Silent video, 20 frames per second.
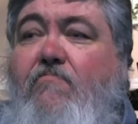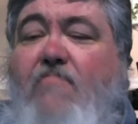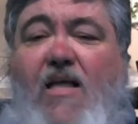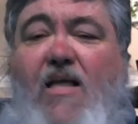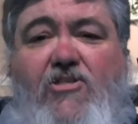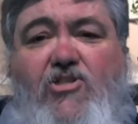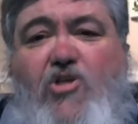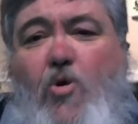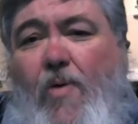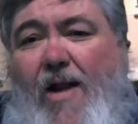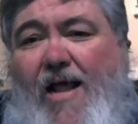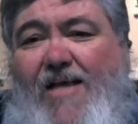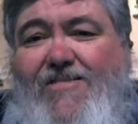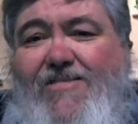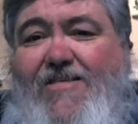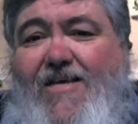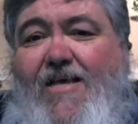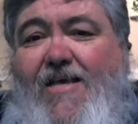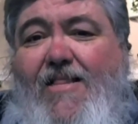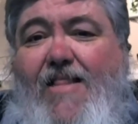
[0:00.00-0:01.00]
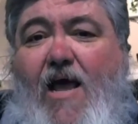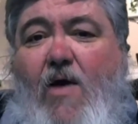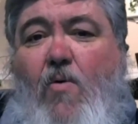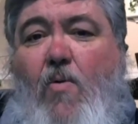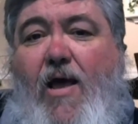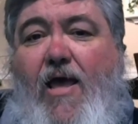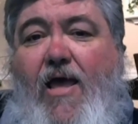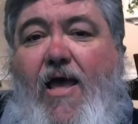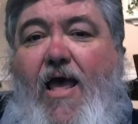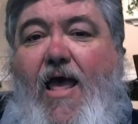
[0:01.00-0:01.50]
And so when I see it that
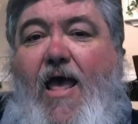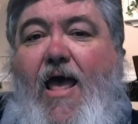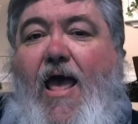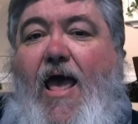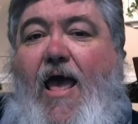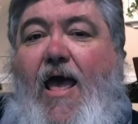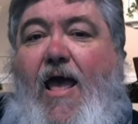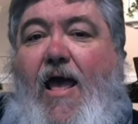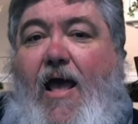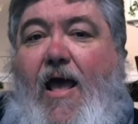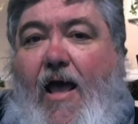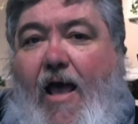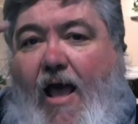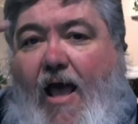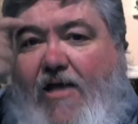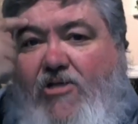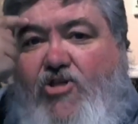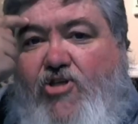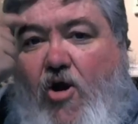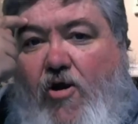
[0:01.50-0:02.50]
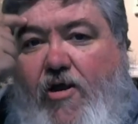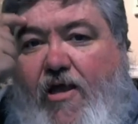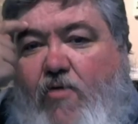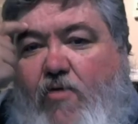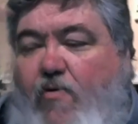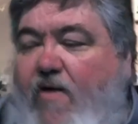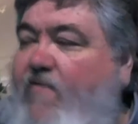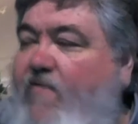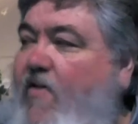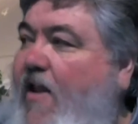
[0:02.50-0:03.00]
way, I start getting
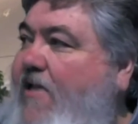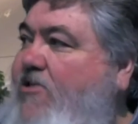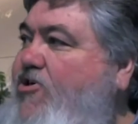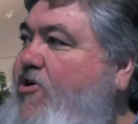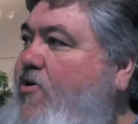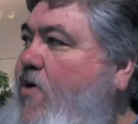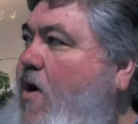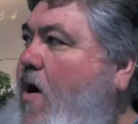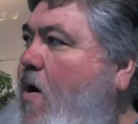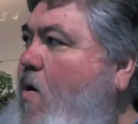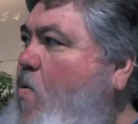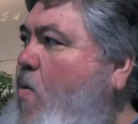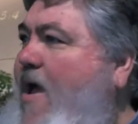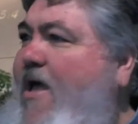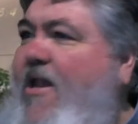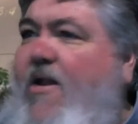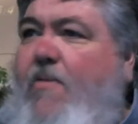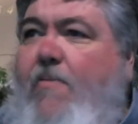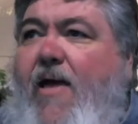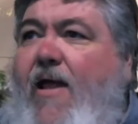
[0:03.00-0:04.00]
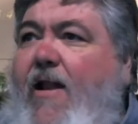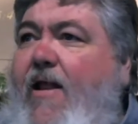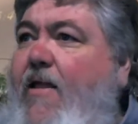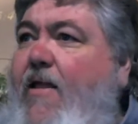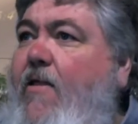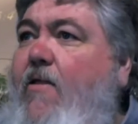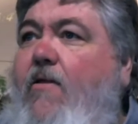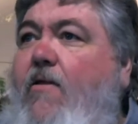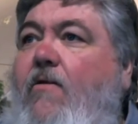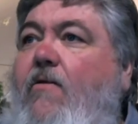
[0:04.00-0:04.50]
revelation. Oh, wait a minute.
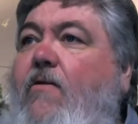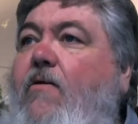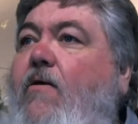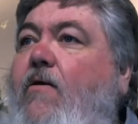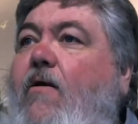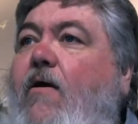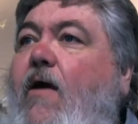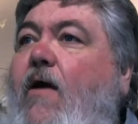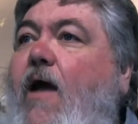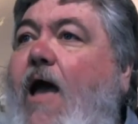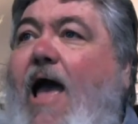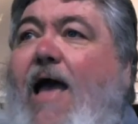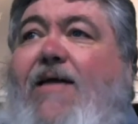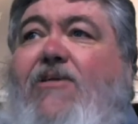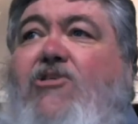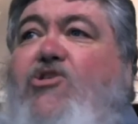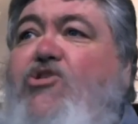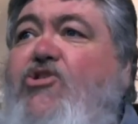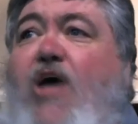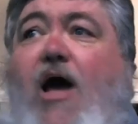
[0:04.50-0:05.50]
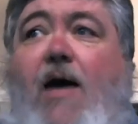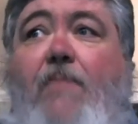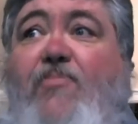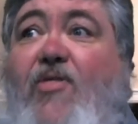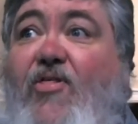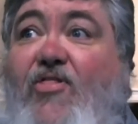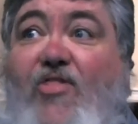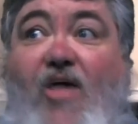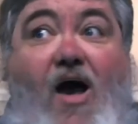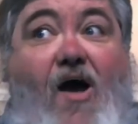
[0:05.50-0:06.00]
I can stop
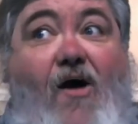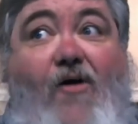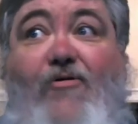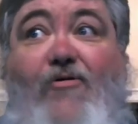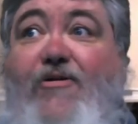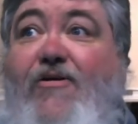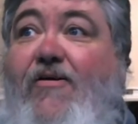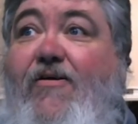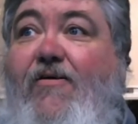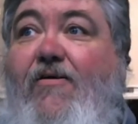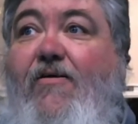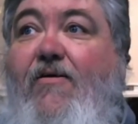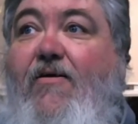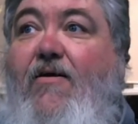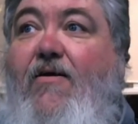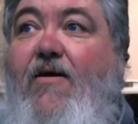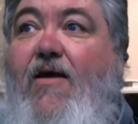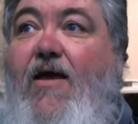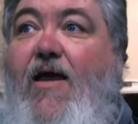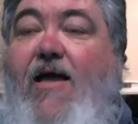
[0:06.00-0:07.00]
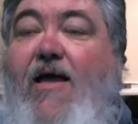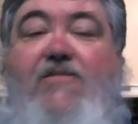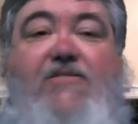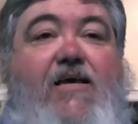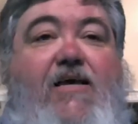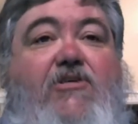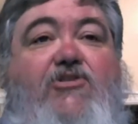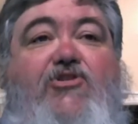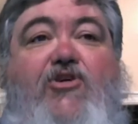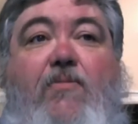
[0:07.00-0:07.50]
the thought. It's
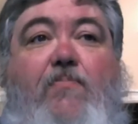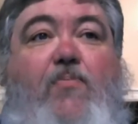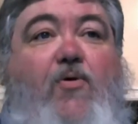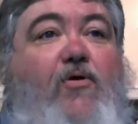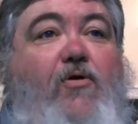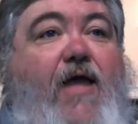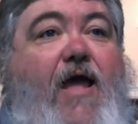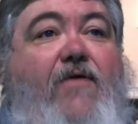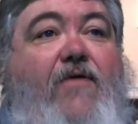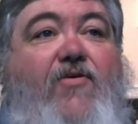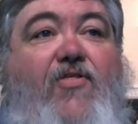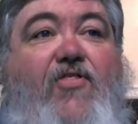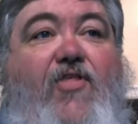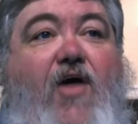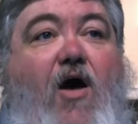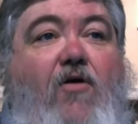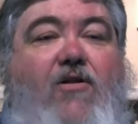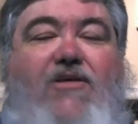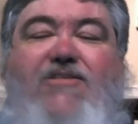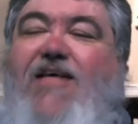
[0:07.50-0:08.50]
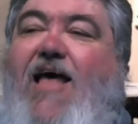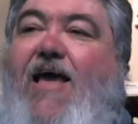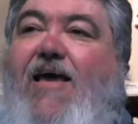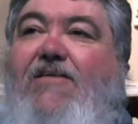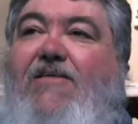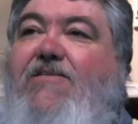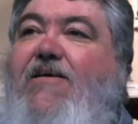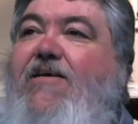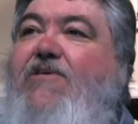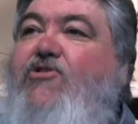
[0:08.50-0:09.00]
easier to pull down the thought. It's like
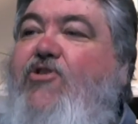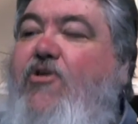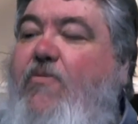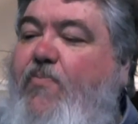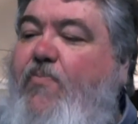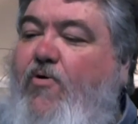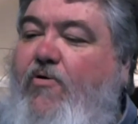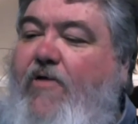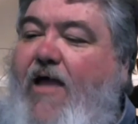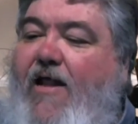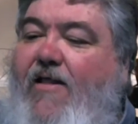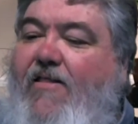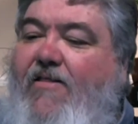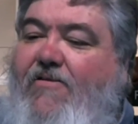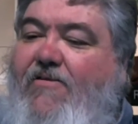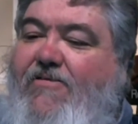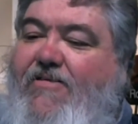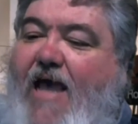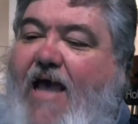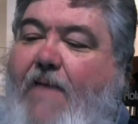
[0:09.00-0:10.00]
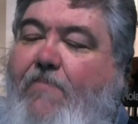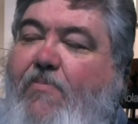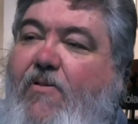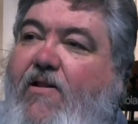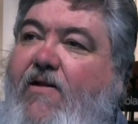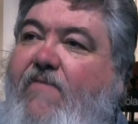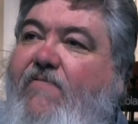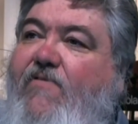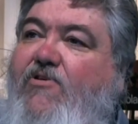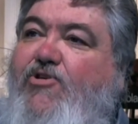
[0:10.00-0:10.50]
it's easier to pull down a little
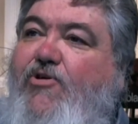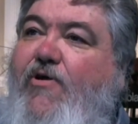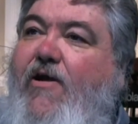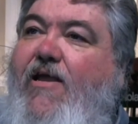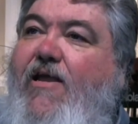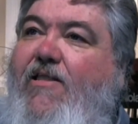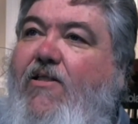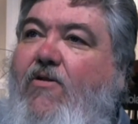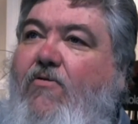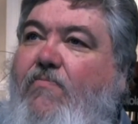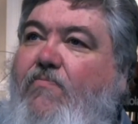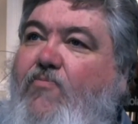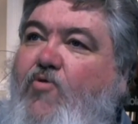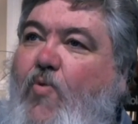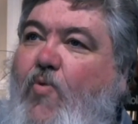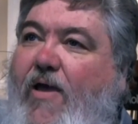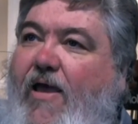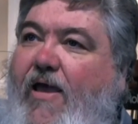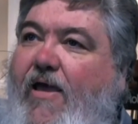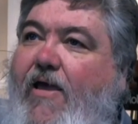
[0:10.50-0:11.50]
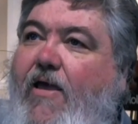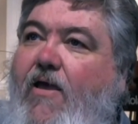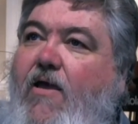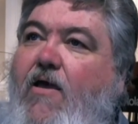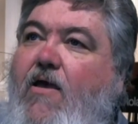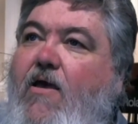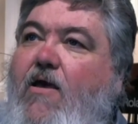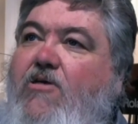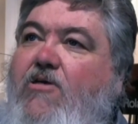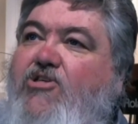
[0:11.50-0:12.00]
sapling of a tree, a little twig
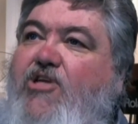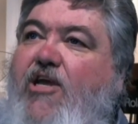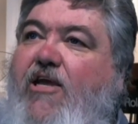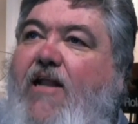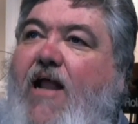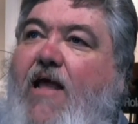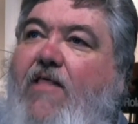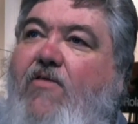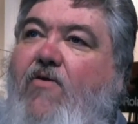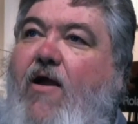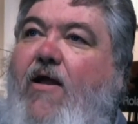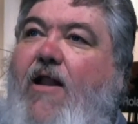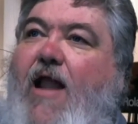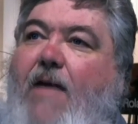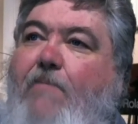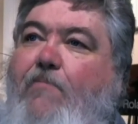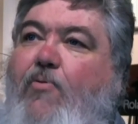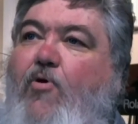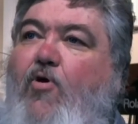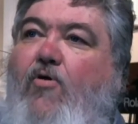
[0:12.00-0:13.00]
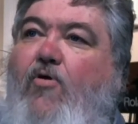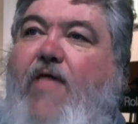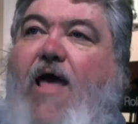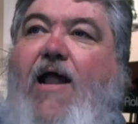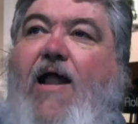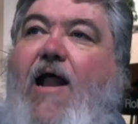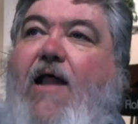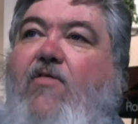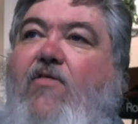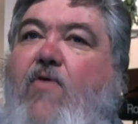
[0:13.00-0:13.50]
sticking out of the ground. I can pull
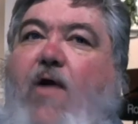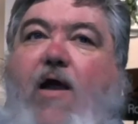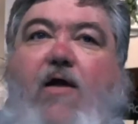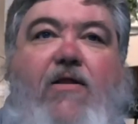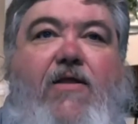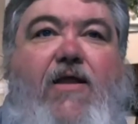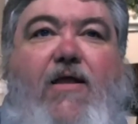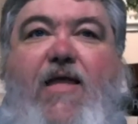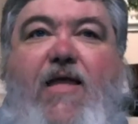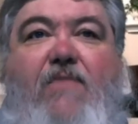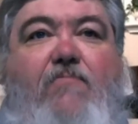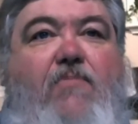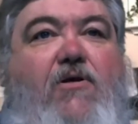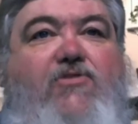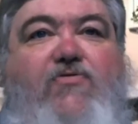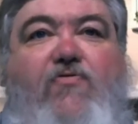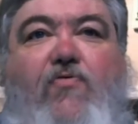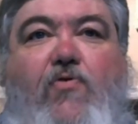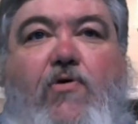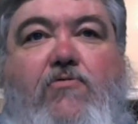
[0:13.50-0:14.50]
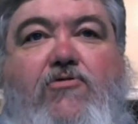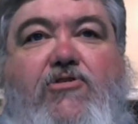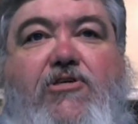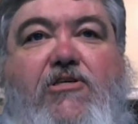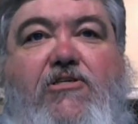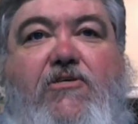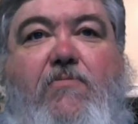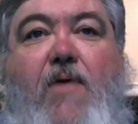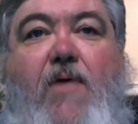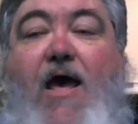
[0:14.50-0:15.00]
that out of the ground. It doesn't have much of a root
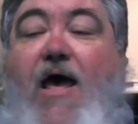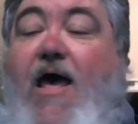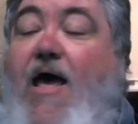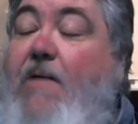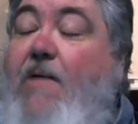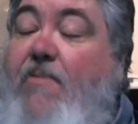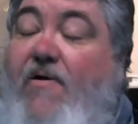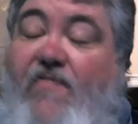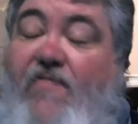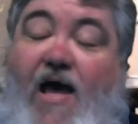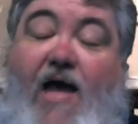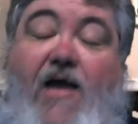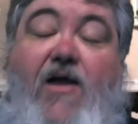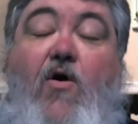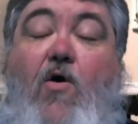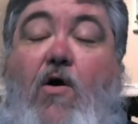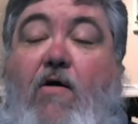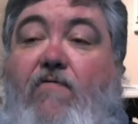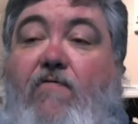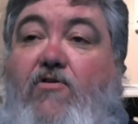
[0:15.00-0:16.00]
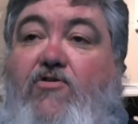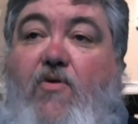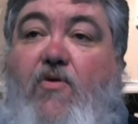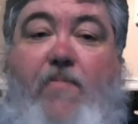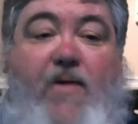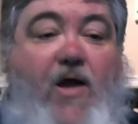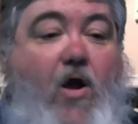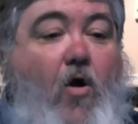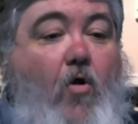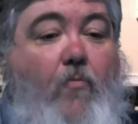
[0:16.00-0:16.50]
system. But if I go over to a
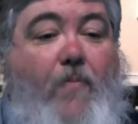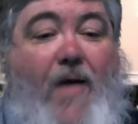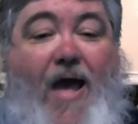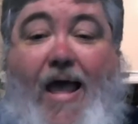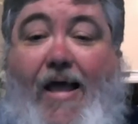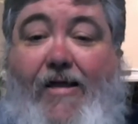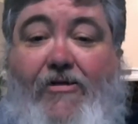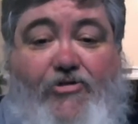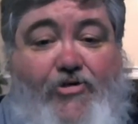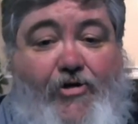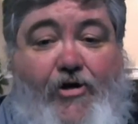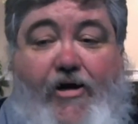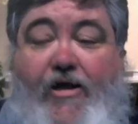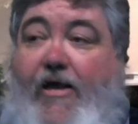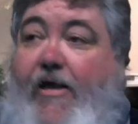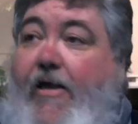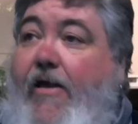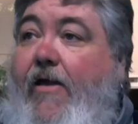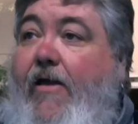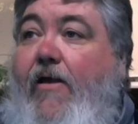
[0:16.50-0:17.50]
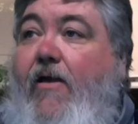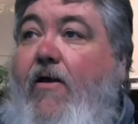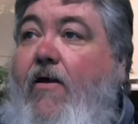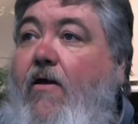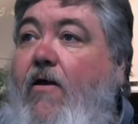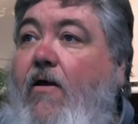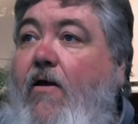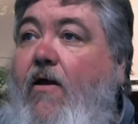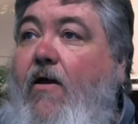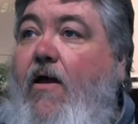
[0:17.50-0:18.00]
big old pine tree
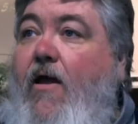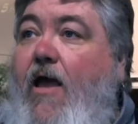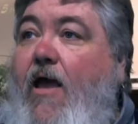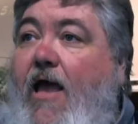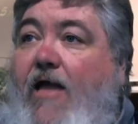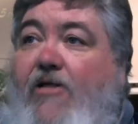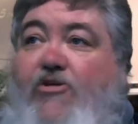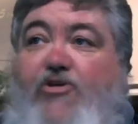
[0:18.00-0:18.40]
and